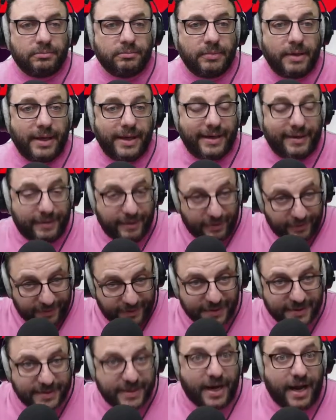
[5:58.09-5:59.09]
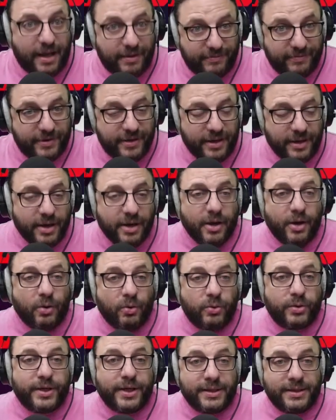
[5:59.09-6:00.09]
and this driver
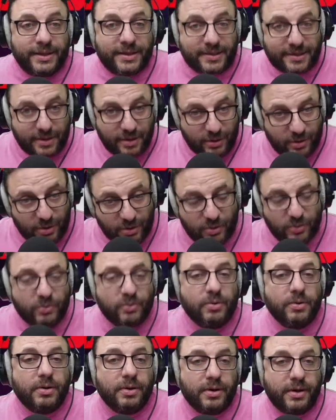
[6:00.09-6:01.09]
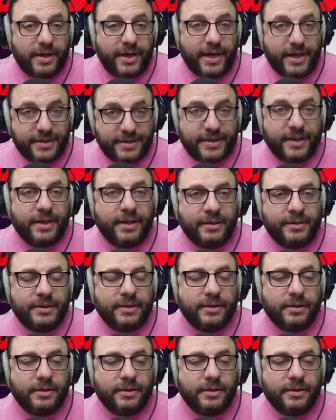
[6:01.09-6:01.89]
who had a slow race start